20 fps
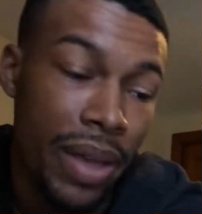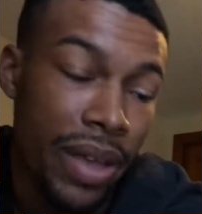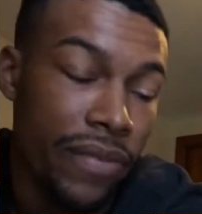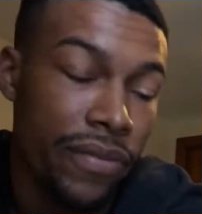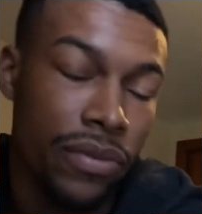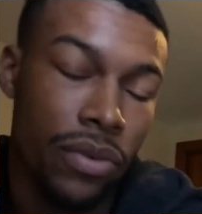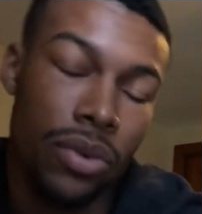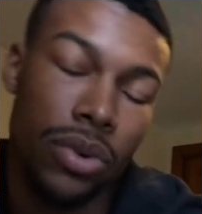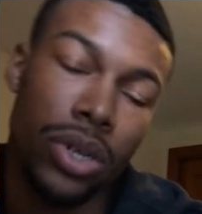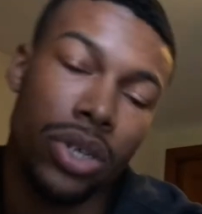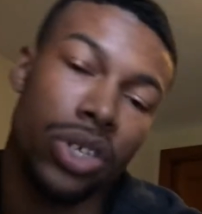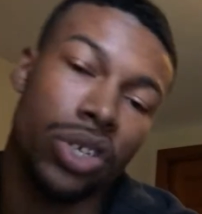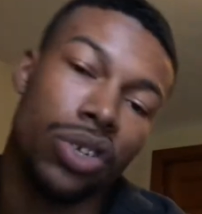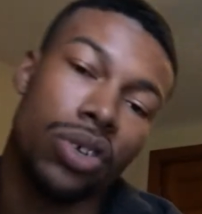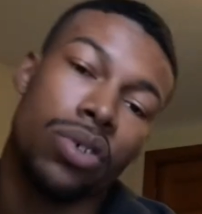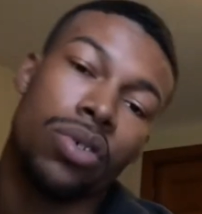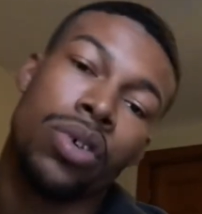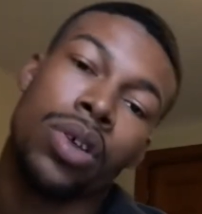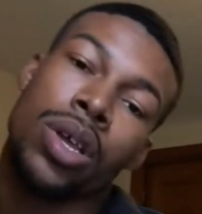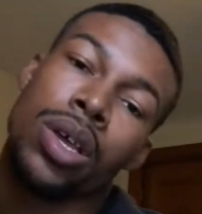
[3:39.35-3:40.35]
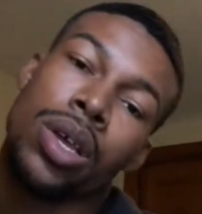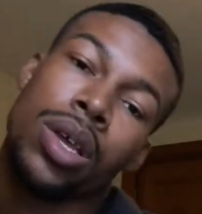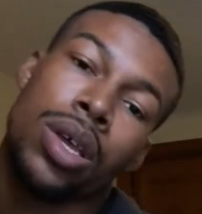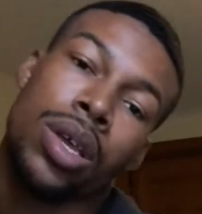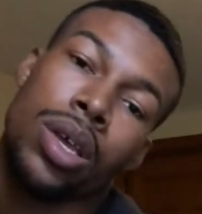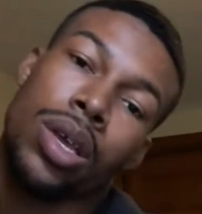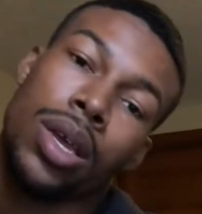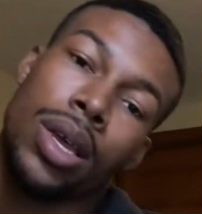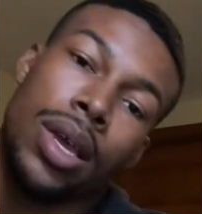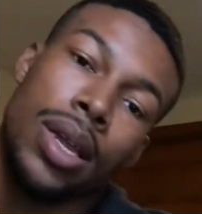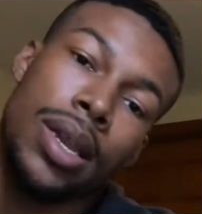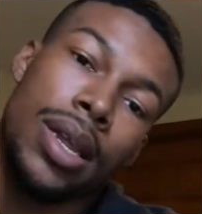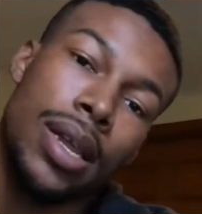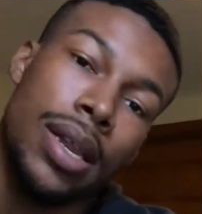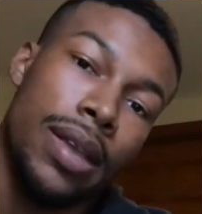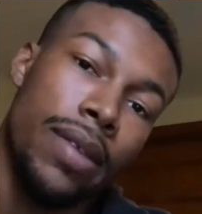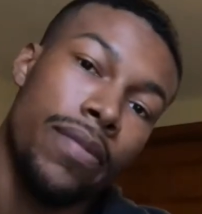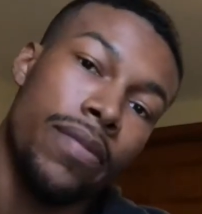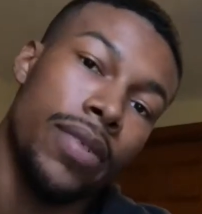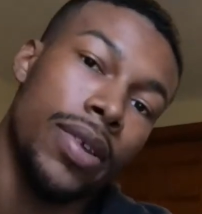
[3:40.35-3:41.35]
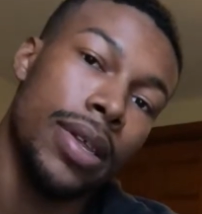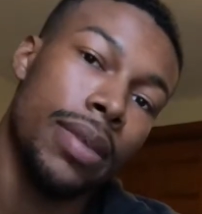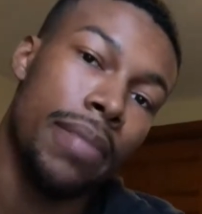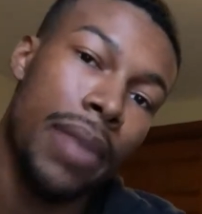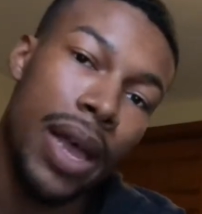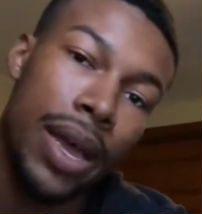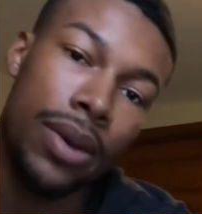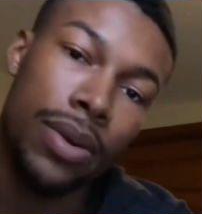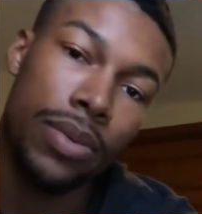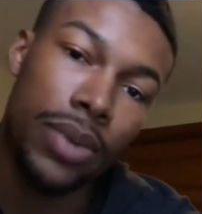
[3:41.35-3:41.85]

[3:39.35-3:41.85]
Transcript: 4, so it didn't even really matter.